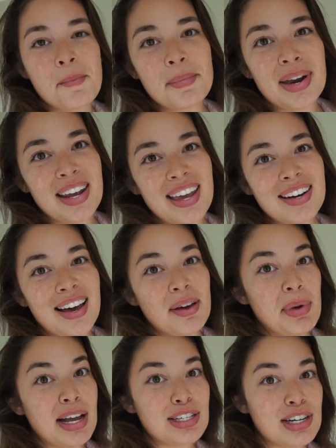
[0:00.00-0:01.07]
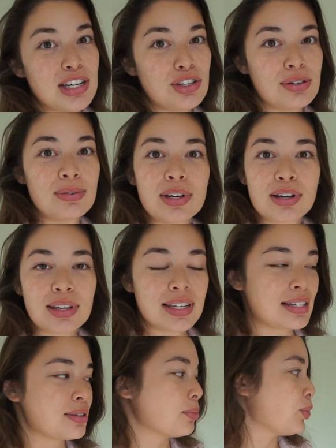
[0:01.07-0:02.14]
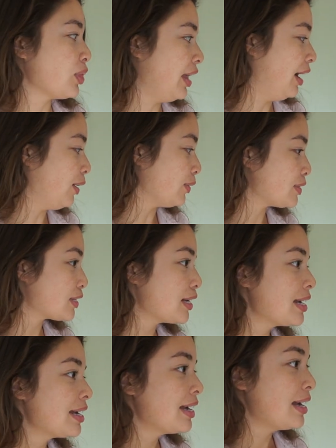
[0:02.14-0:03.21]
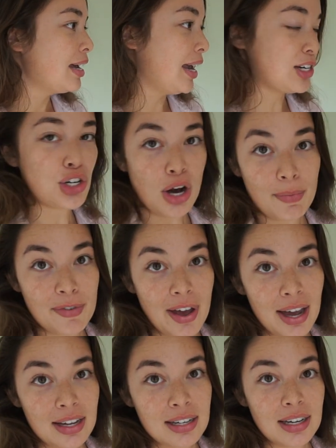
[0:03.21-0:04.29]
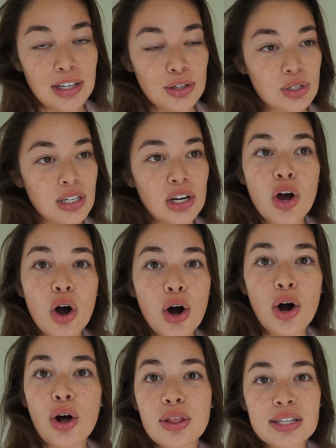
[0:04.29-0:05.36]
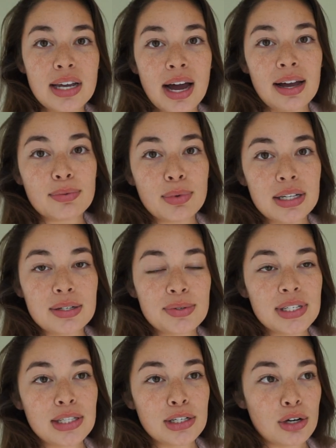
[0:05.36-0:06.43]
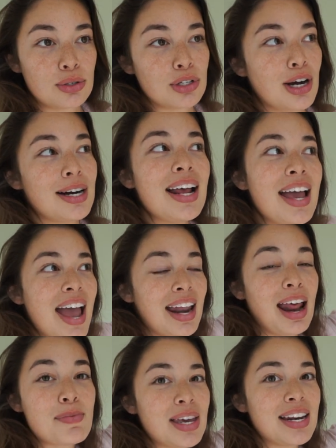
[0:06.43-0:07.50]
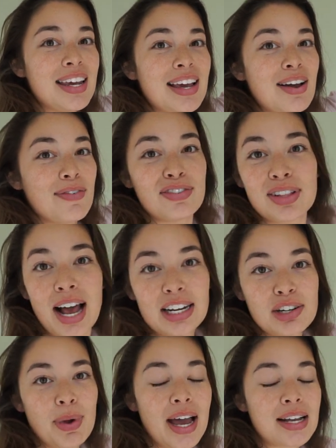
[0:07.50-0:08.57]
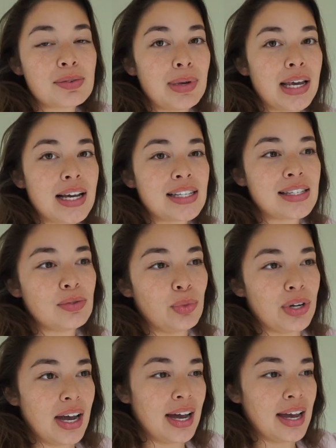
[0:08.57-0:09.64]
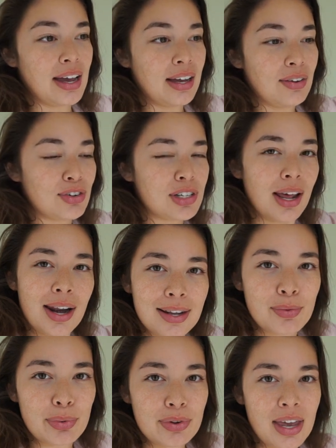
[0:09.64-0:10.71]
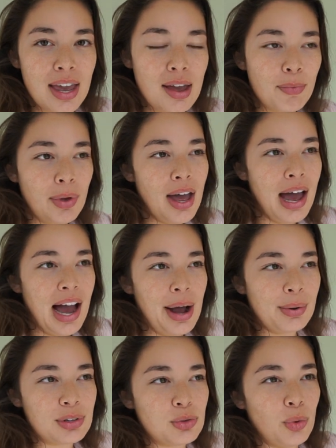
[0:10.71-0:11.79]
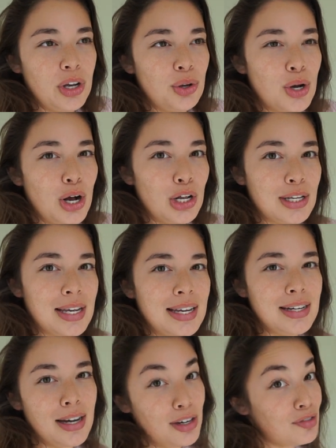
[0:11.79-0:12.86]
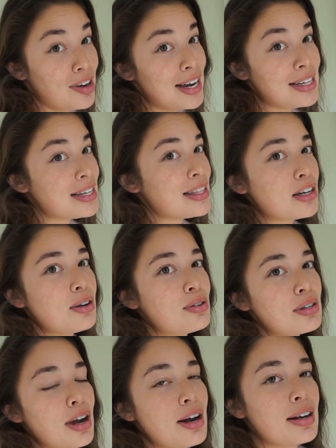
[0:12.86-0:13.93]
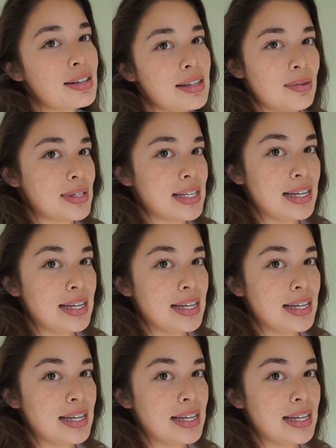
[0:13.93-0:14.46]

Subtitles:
But I cannot imagine doing all this without a shop vac. I used it all the time while I was in the Coast Guard, and I'm getting flashbacks because when I first got out of boot camp, I was what you call a non-rate in the Coast Guard because I was an